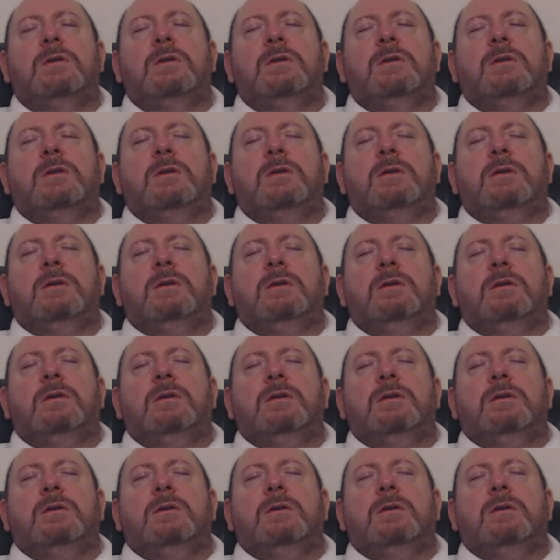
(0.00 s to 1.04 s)

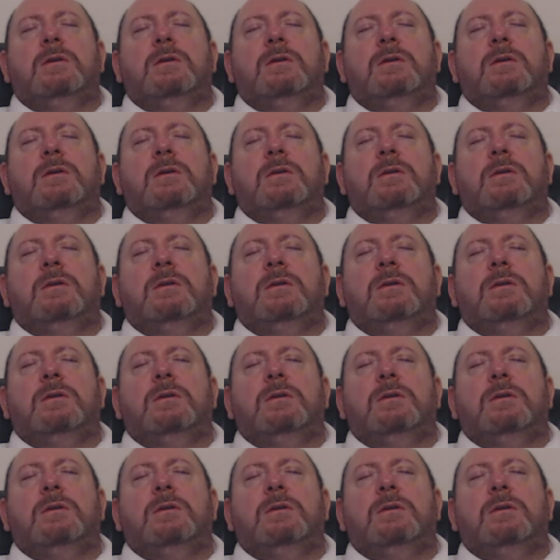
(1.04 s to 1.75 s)
[no speech]